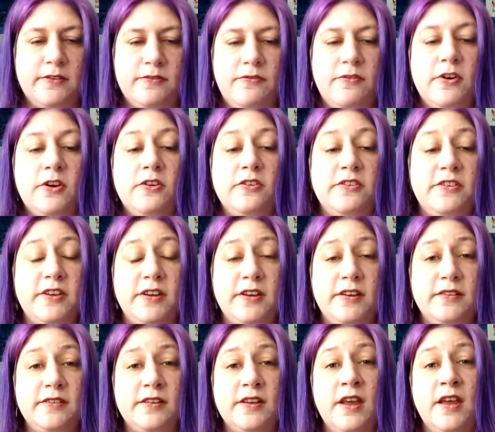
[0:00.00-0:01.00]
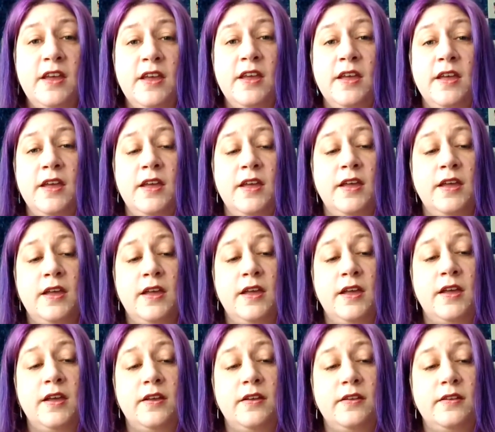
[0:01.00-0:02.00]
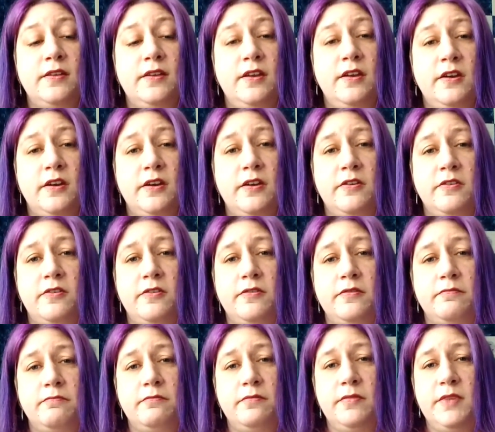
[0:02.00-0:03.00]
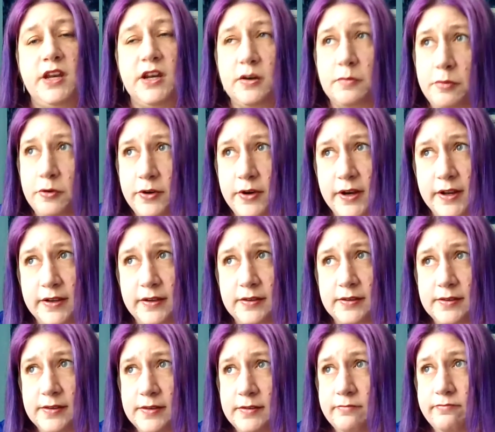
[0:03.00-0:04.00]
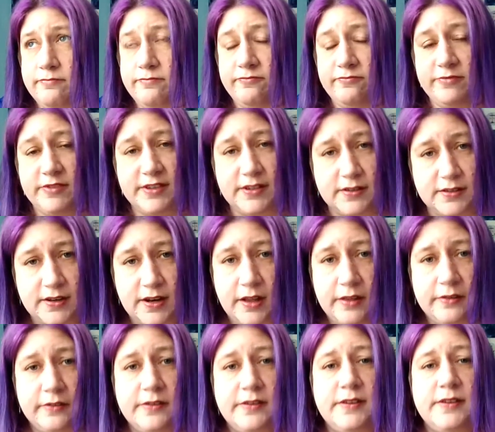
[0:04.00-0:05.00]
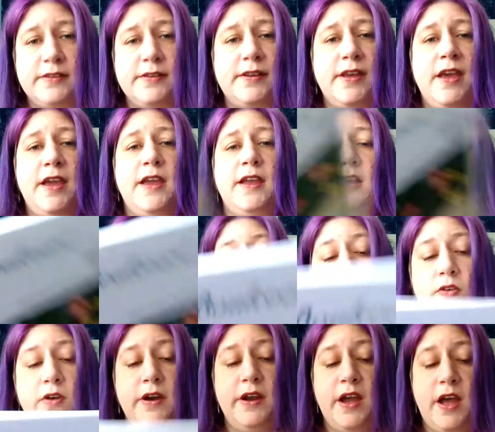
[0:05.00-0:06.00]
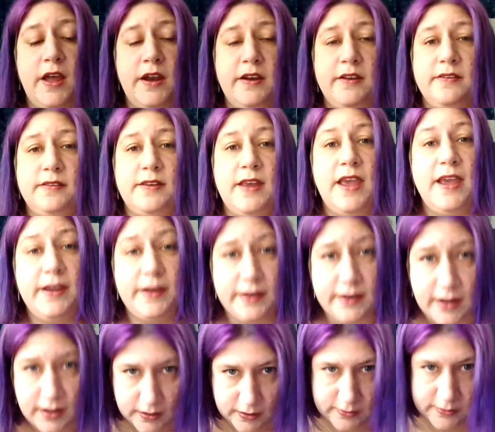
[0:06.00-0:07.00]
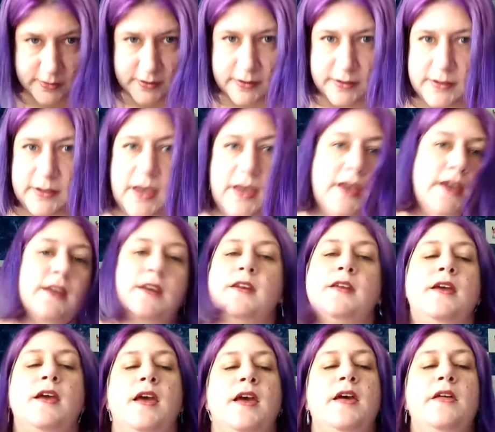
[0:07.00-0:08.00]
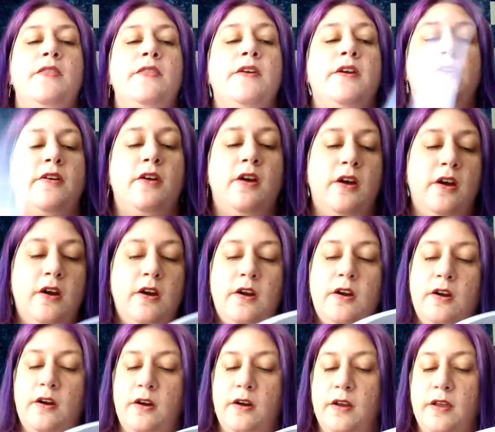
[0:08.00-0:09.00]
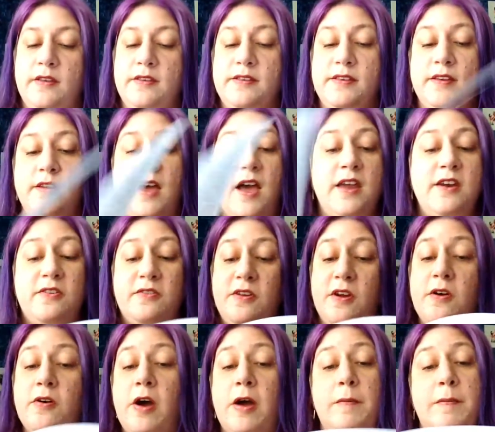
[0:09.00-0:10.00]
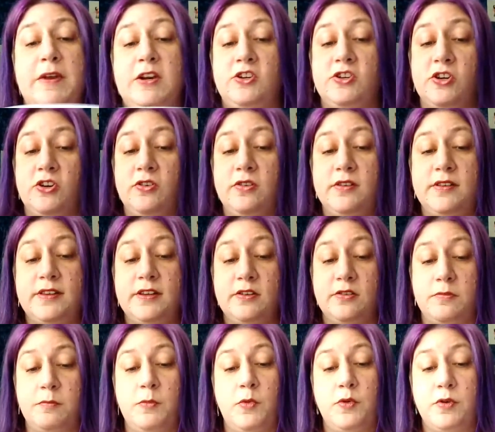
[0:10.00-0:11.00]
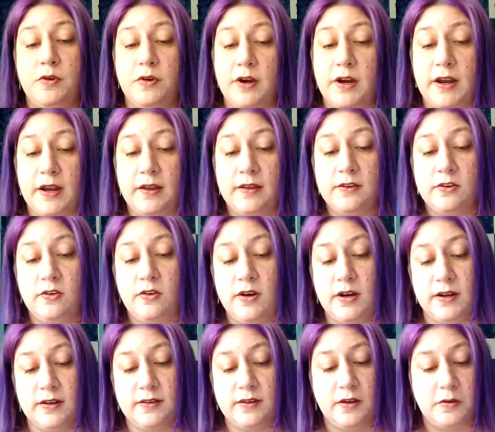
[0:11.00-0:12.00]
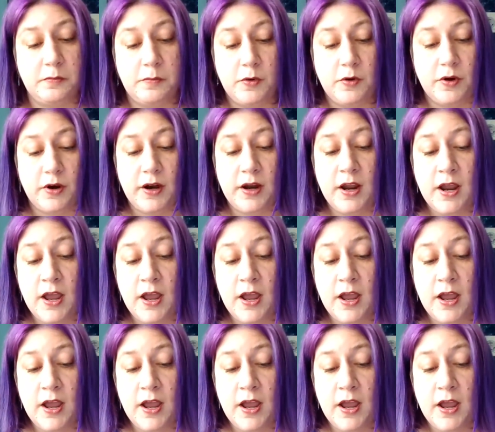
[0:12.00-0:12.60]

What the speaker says: Versus, needlepoint ink's $6 a skein. Gloriana's $8 a skein. And there are, so I don't know how much Silk Mori is, Krennic Silk Mori.